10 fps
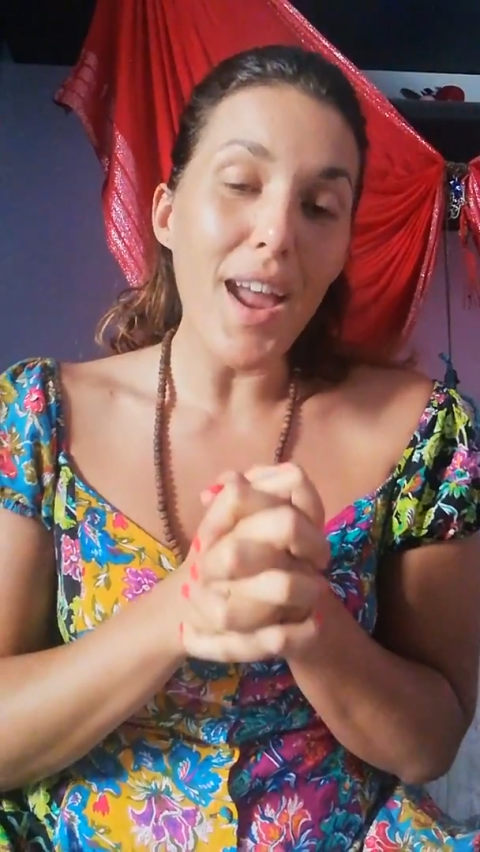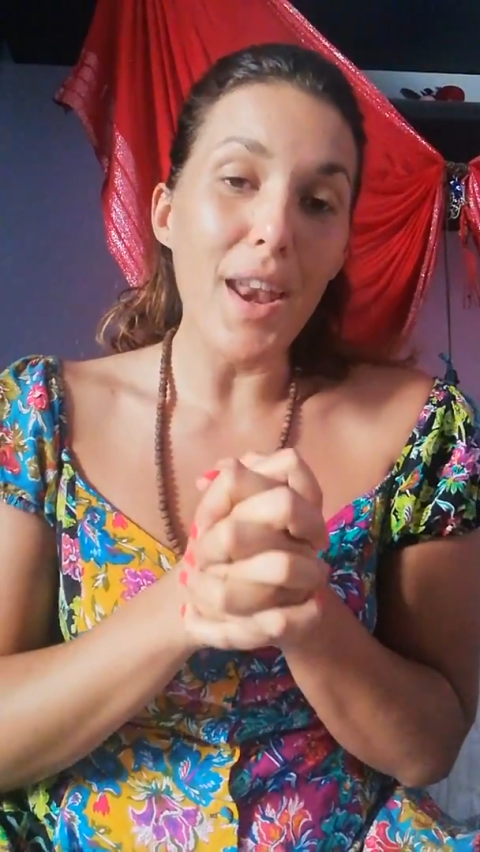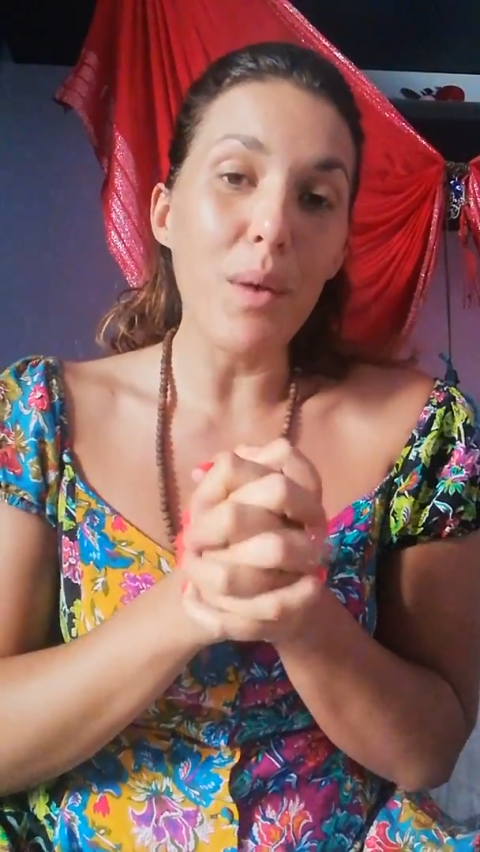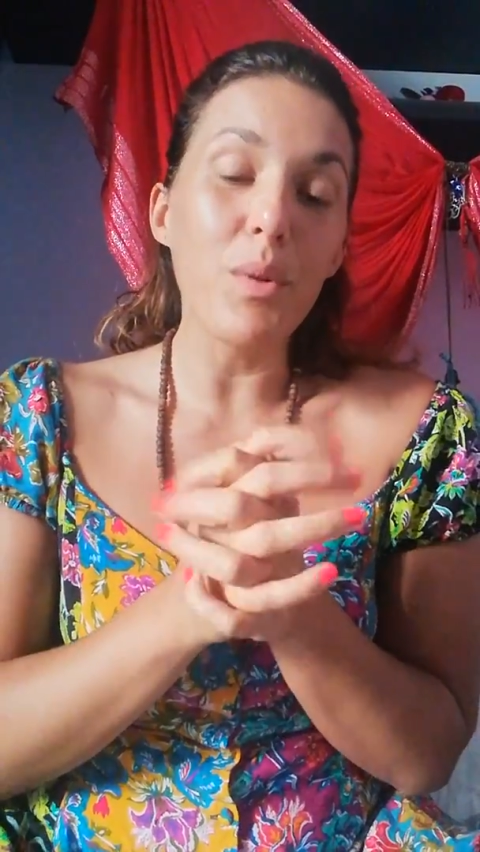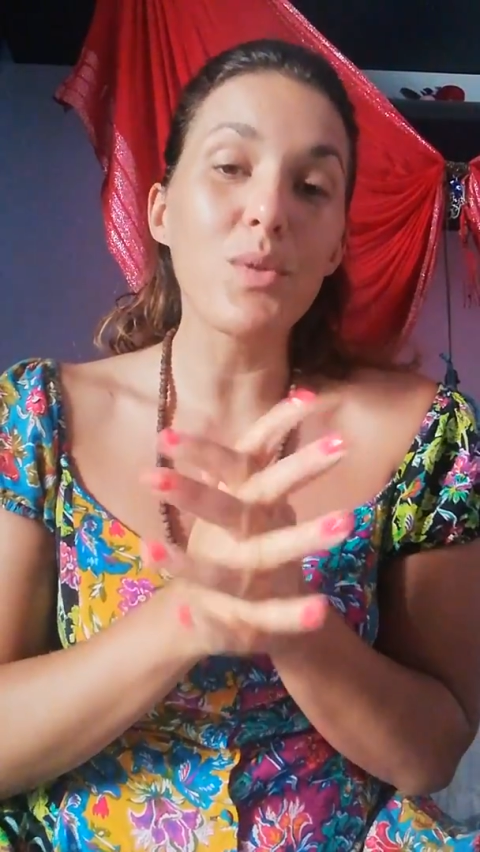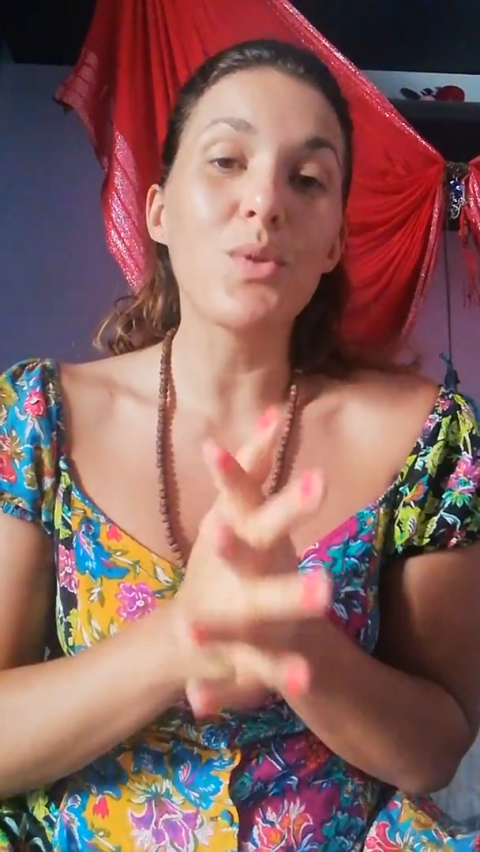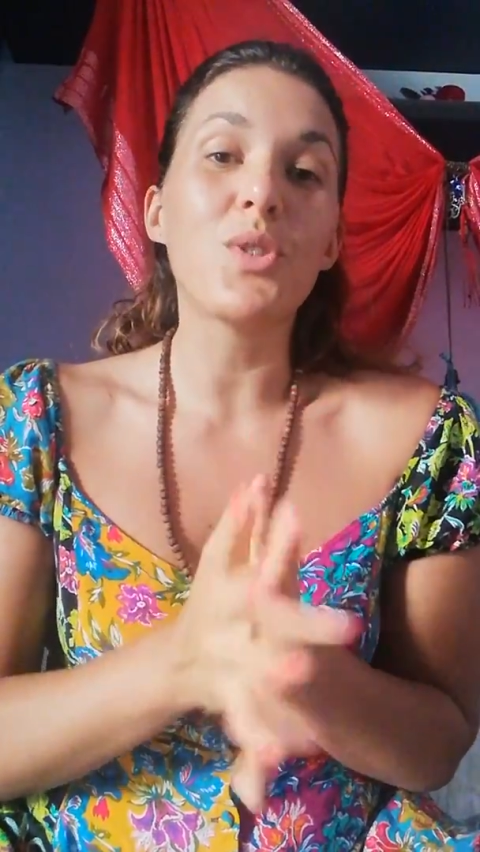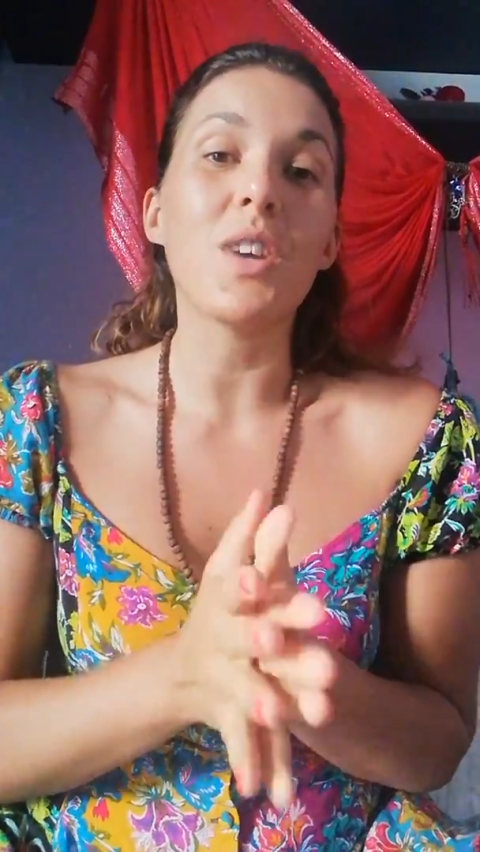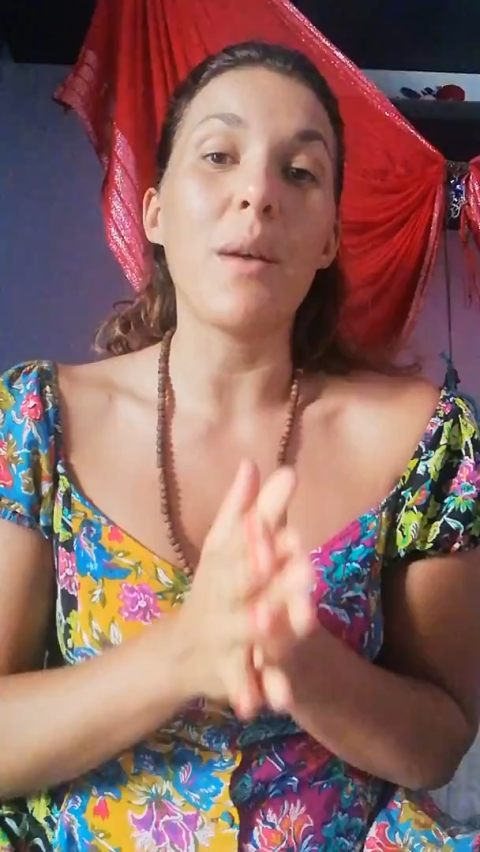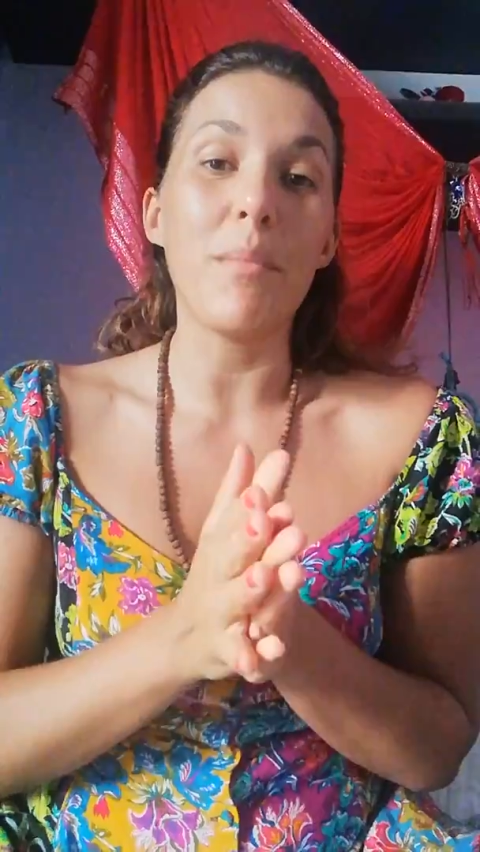And I want to
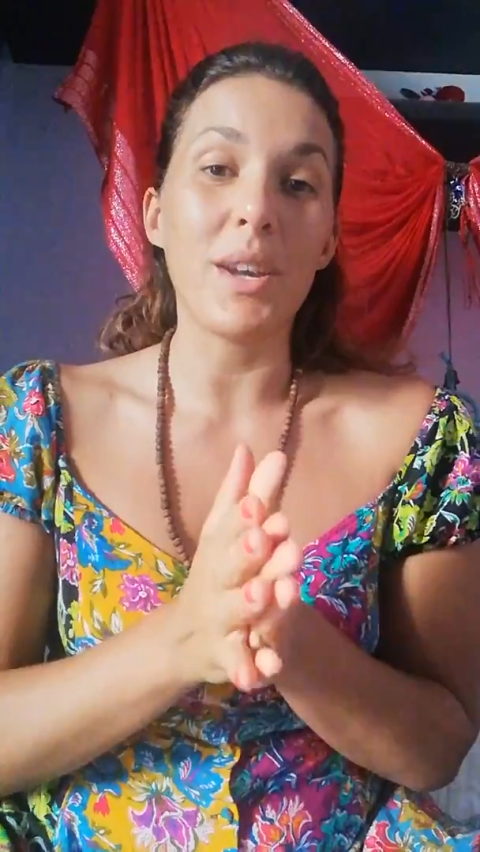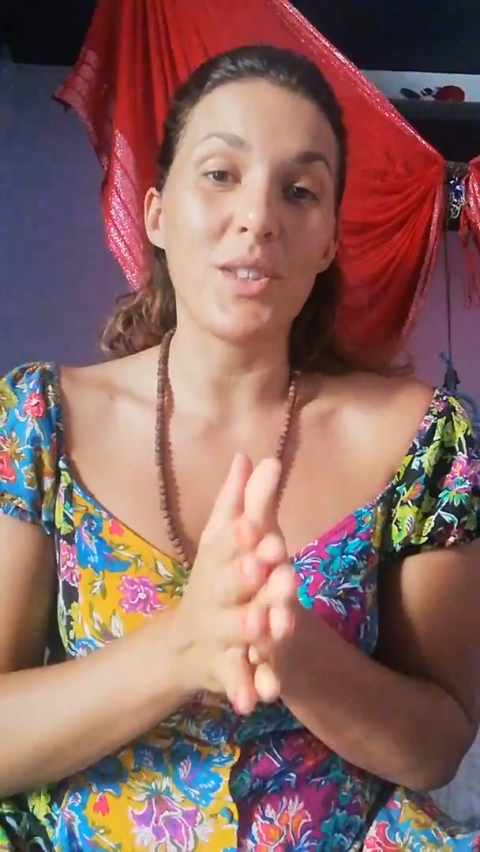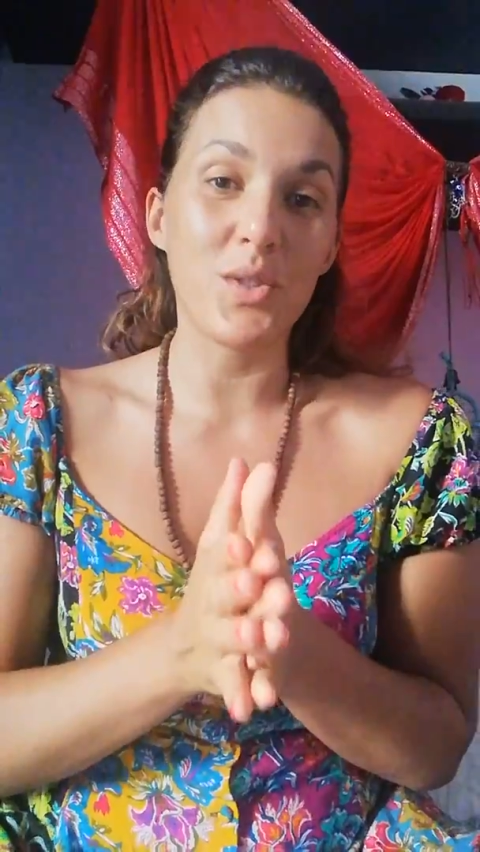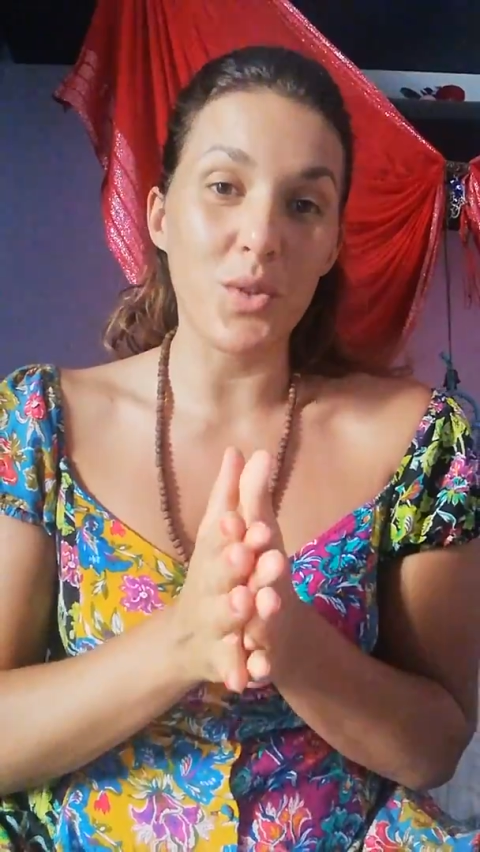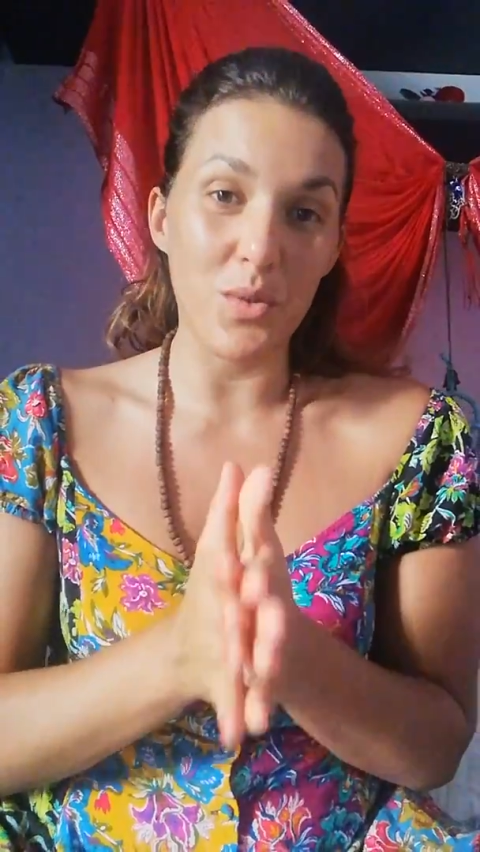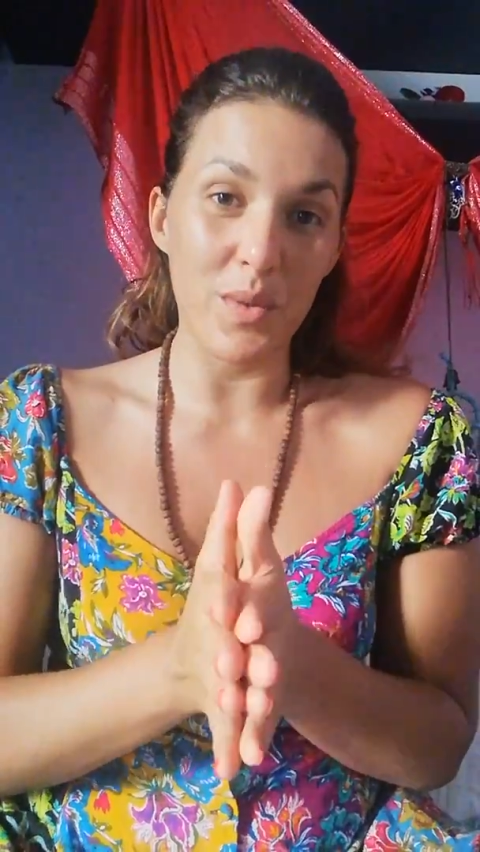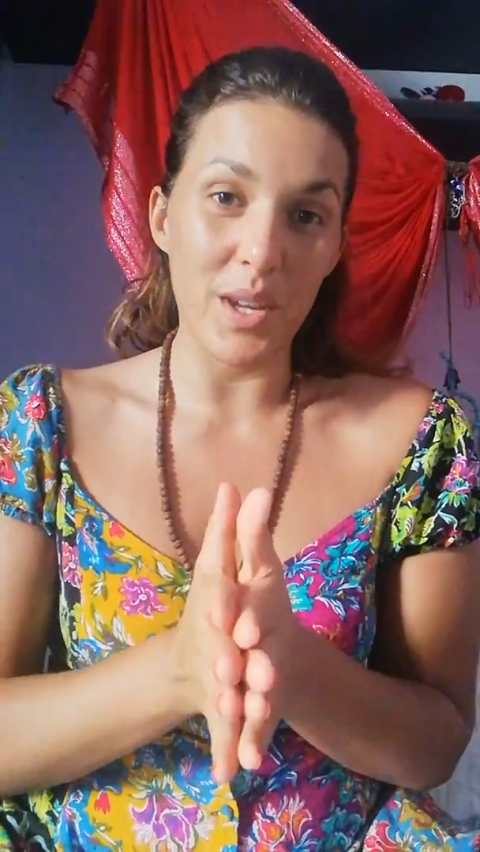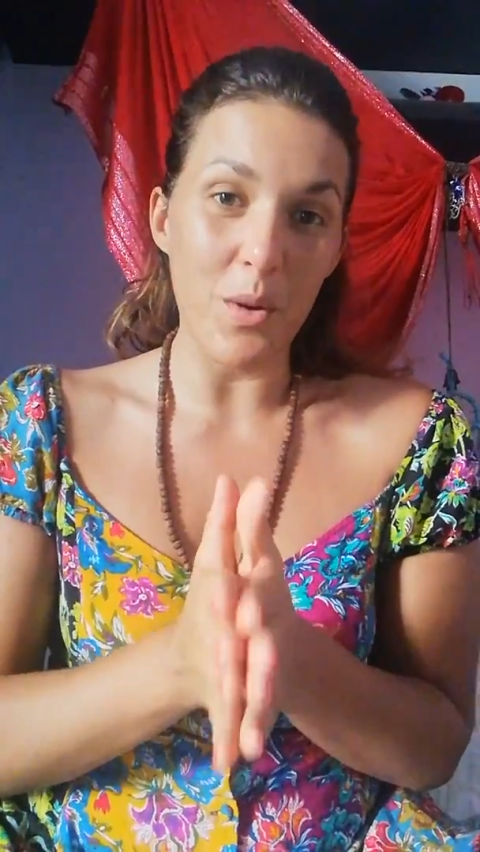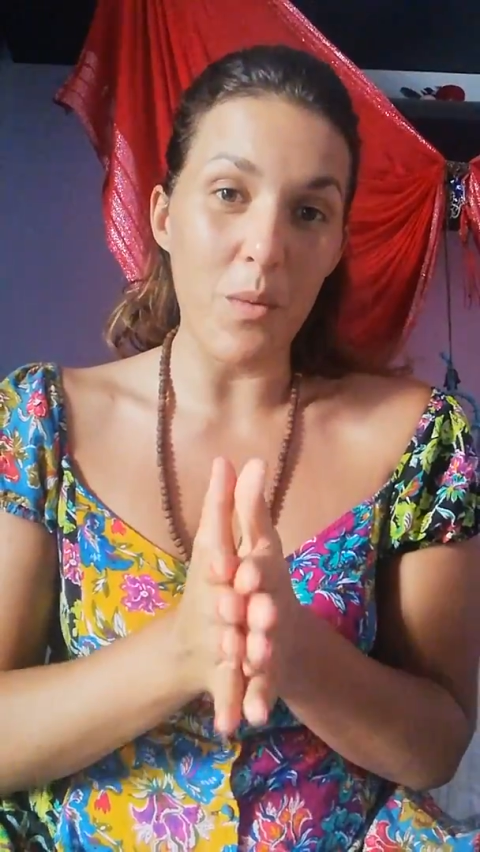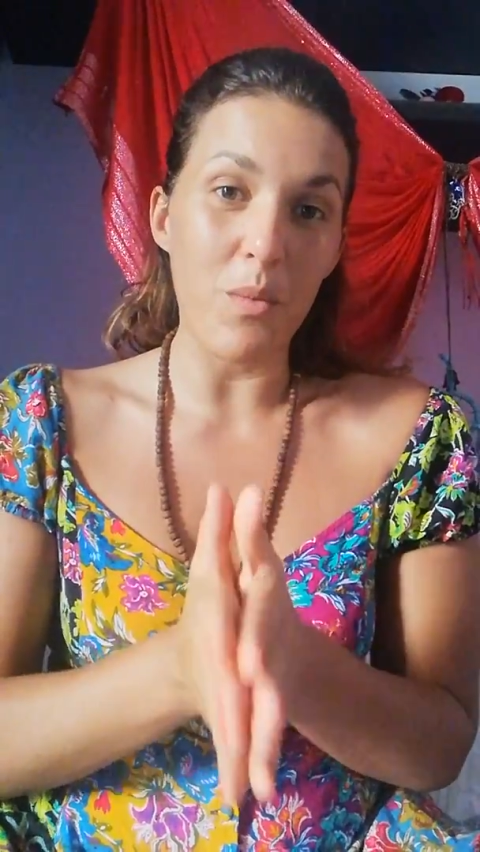share my
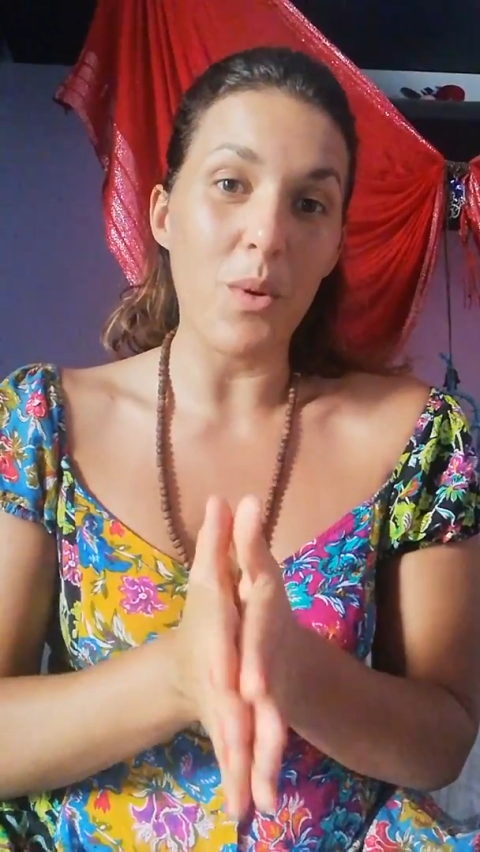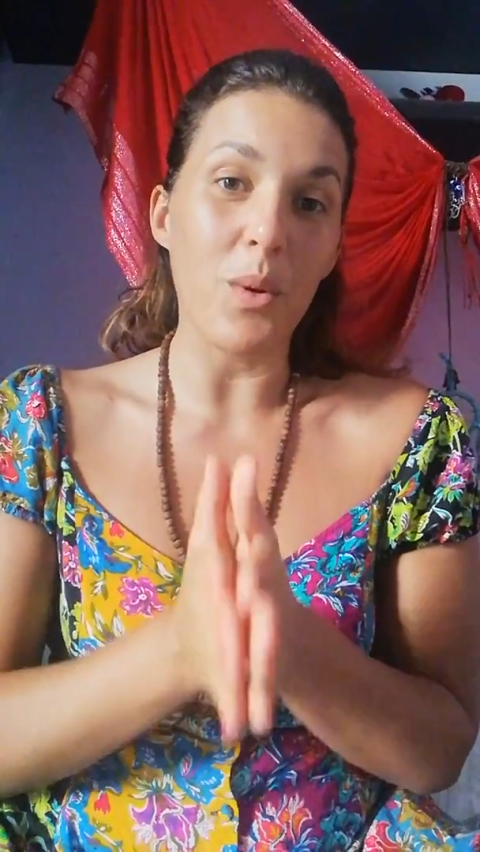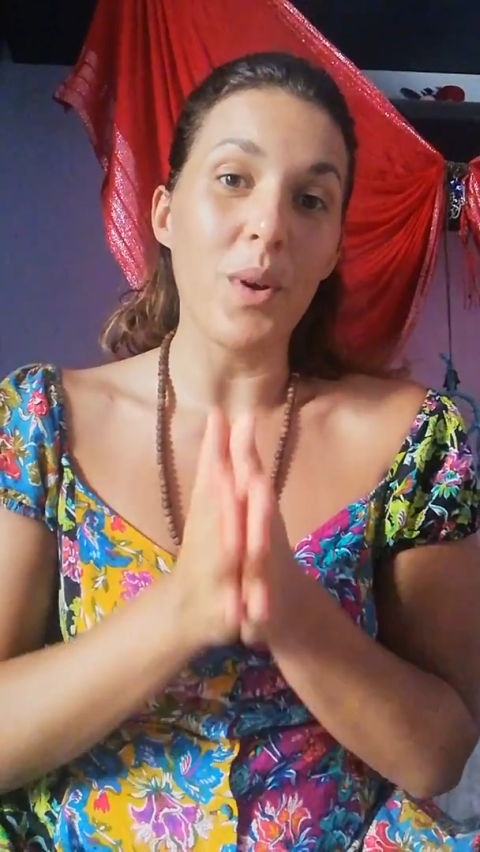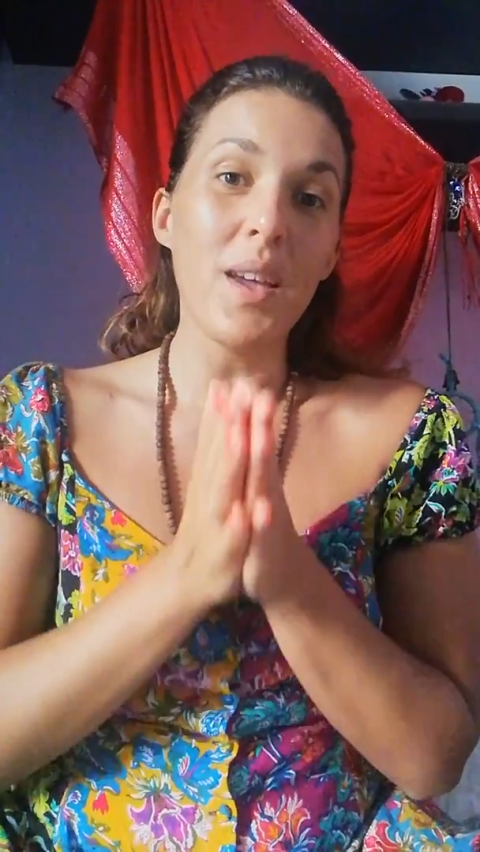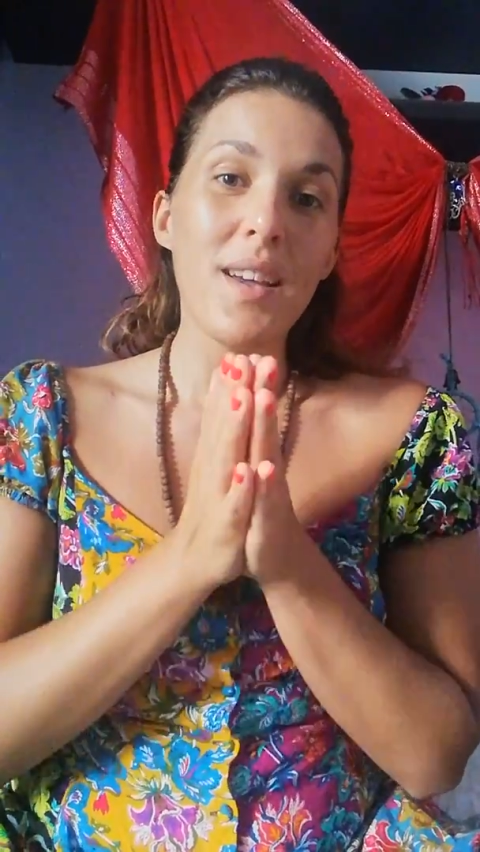story of what